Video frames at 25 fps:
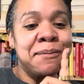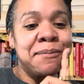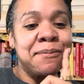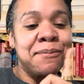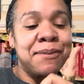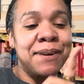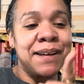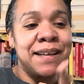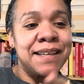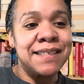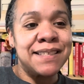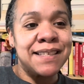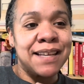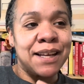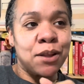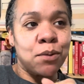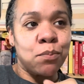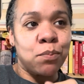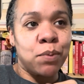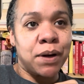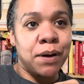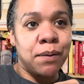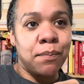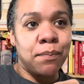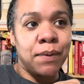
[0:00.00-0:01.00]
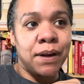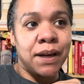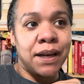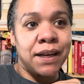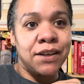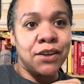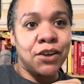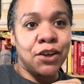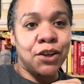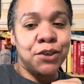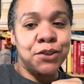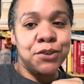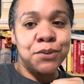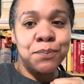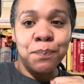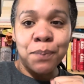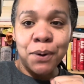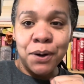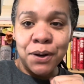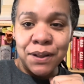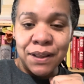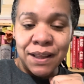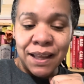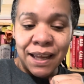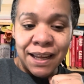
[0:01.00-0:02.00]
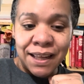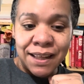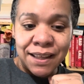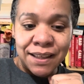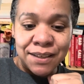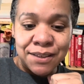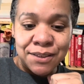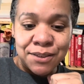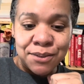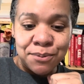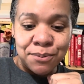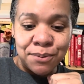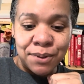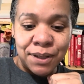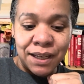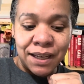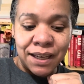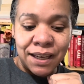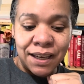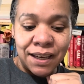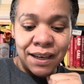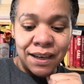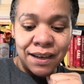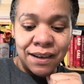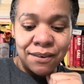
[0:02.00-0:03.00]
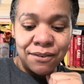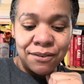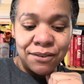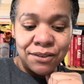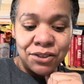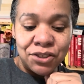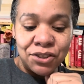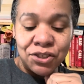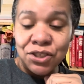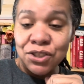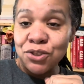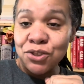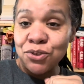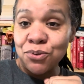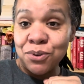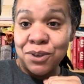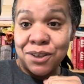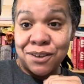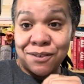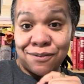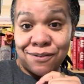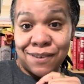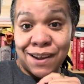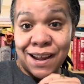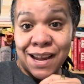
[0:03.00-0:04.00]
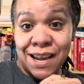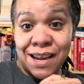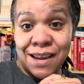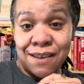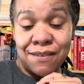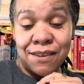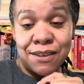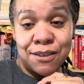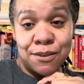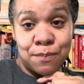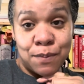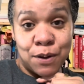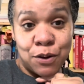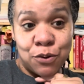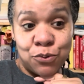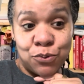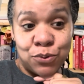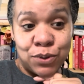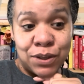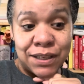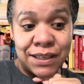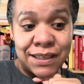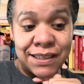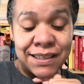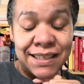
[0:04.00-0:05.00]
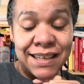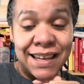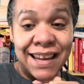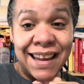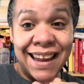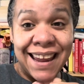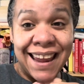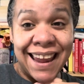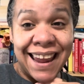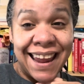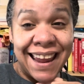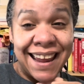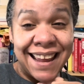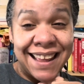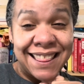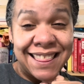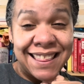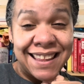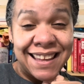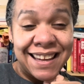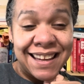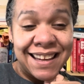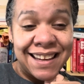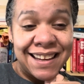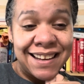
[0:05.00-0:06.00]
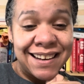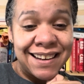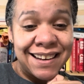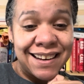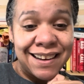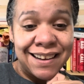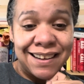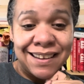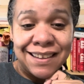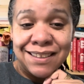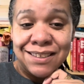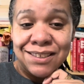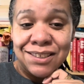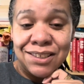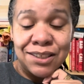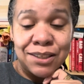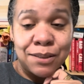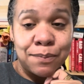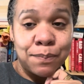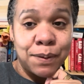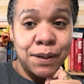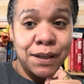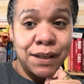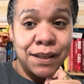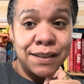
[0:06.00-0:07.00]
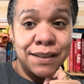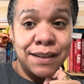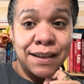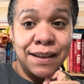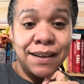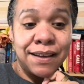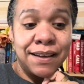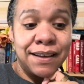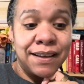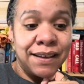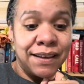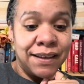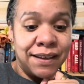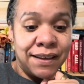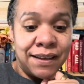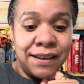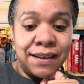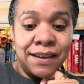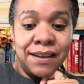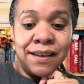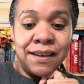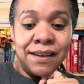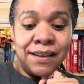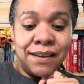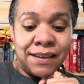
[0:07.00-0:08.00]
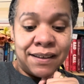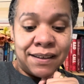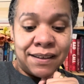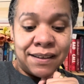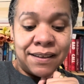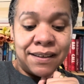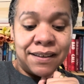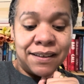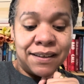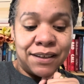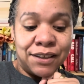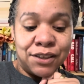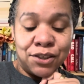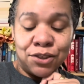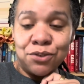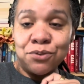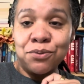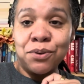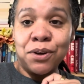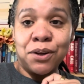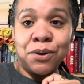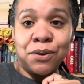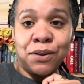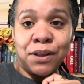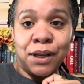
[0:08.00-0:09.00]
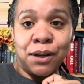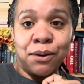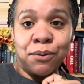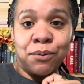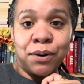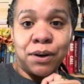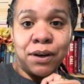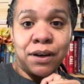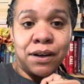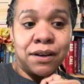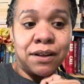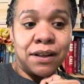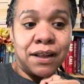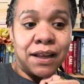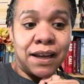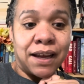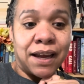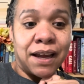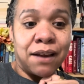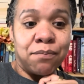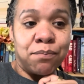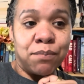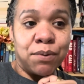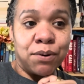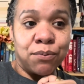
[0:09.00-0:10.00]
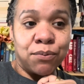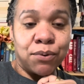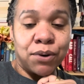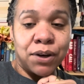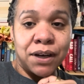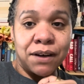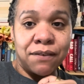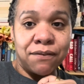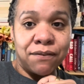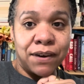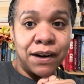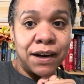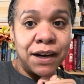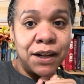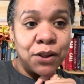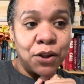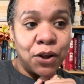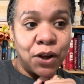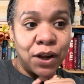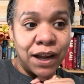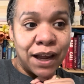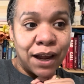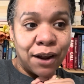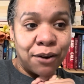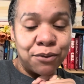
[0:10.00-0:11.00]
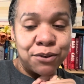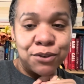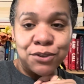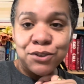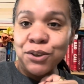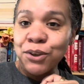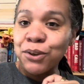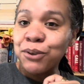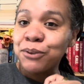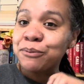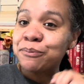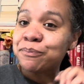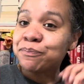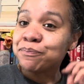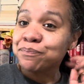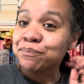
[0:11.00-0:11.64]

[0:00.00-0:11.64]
We celebrated my daughter's birthday this week, which is 25. That's my oldest. And then it's just been a struggle at work. Like, I've been working very long hours, so